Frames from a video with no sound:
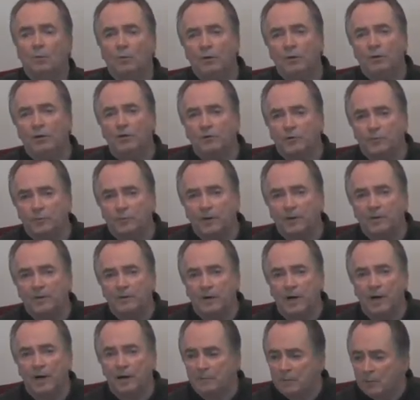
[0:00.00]
We need to
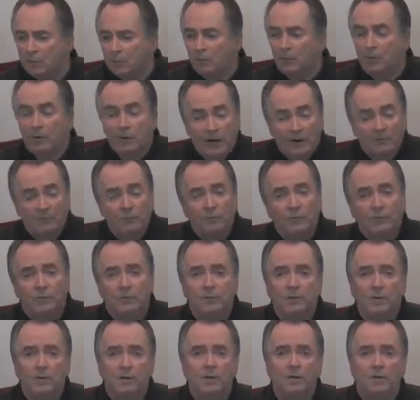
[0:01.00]
spend time in the word, as we're
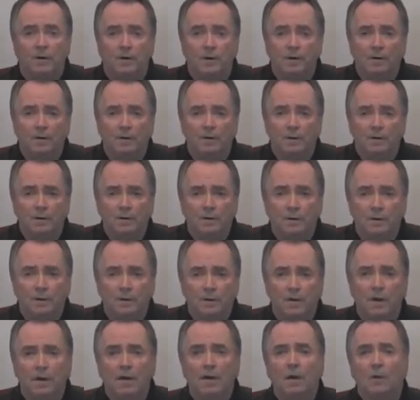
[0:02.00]
doing here.
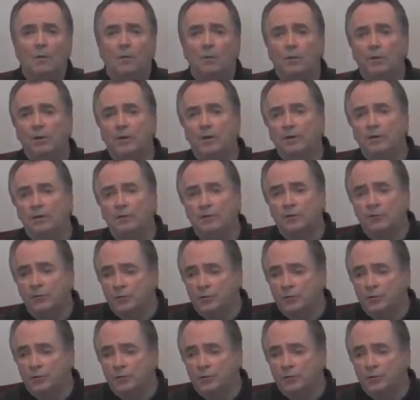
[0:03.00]
We need